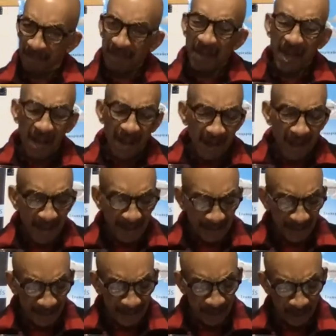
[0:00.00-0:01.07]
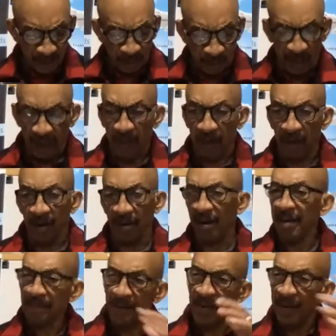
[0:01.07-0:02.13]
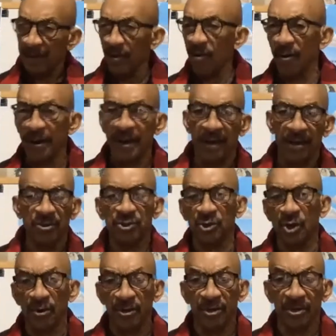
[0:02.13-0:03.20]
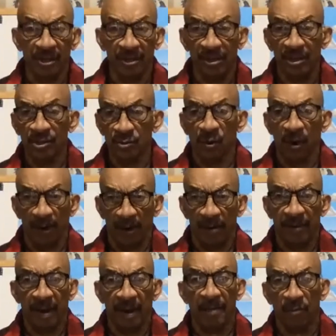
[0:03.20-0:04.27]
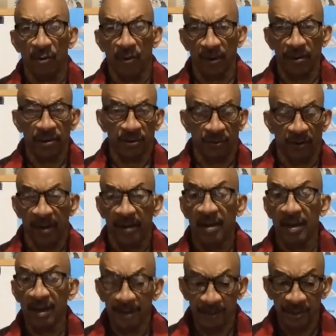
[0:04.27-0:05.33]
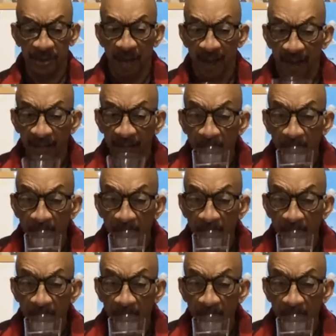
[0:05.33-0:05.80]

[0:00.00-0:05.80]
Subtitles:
I guess it's really clear. Let me go ahead and show you that this water that I'm going to drink is safe.